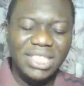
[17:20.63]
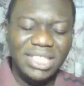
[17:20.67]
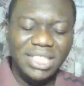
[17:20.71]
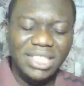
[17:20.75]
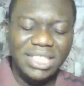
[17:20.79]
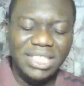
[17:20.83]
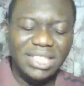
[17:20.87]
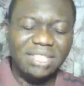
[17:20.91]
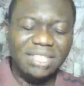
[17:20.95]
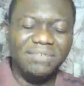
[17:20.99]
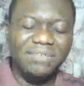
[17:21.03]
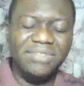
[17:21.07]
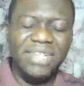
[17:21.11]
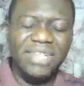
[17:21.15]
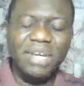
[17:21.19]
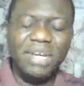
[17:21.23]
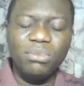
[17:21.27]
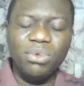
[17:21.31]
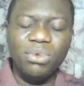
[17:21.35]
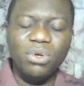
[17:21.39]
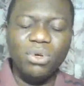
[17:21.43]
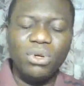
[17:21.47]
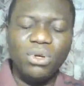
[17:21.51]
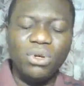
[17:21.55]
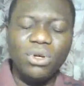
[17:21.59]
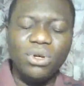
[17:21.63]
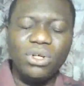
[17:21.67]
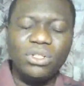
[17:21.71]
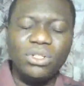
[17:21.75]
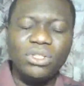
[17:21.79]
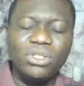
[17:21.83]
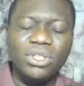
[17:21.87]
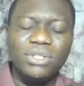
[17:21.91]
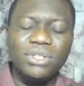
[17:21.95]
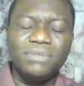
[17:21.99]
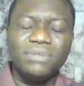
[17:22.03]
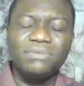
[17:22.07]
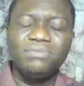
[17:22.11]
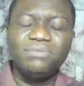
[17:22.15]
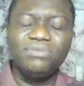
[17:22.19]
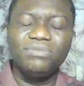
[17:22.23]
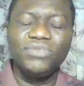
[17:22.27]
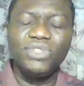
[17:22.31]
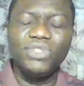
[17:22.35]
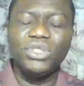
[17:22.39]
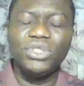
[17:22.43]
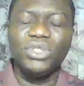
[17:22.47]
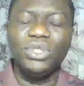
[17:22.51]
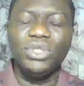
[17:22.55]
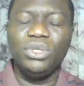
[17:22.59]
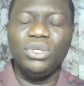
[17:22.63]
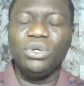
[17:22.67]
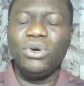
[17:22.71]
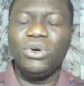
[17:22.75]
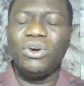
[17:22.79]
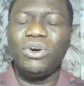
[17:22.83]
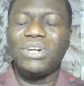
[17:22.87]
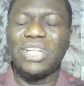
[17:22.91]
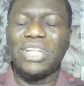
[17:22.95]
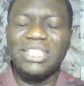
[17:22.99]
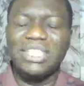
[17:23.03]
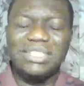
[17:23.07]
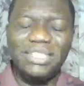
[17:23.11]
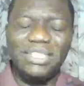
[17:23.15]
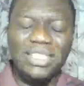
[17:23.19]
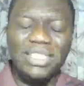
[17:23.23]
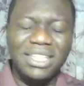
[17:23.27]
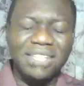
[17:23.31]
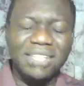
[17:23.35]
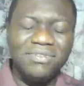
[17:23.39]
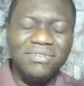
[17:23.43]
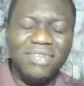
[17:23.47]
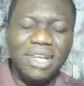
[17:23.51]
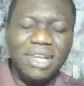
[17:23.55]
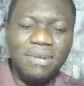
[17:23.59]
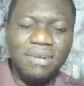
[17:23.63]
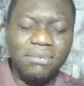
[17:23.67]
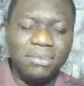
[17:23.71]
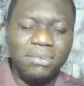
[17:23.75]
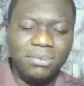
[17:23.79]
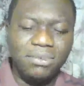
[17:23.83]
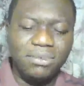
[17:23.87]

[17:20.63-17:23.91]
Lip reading: Give them, O Lord, new organs. Give them.